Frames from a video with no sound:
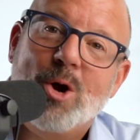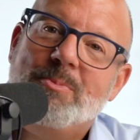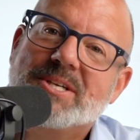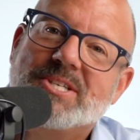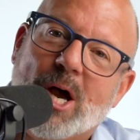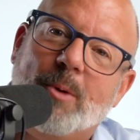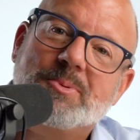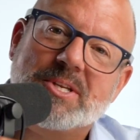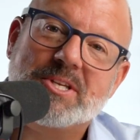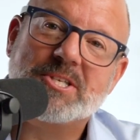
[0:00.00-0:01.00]
hope this helps
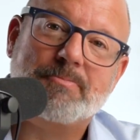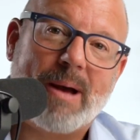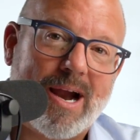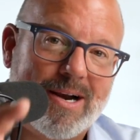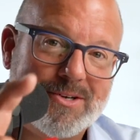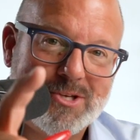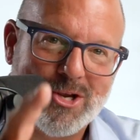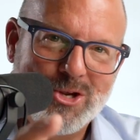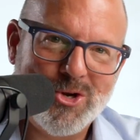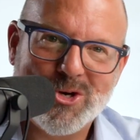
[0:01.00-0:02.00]
and inspires
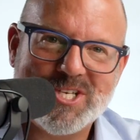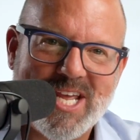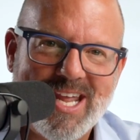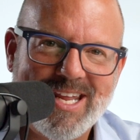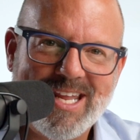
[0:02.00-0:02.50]
your day.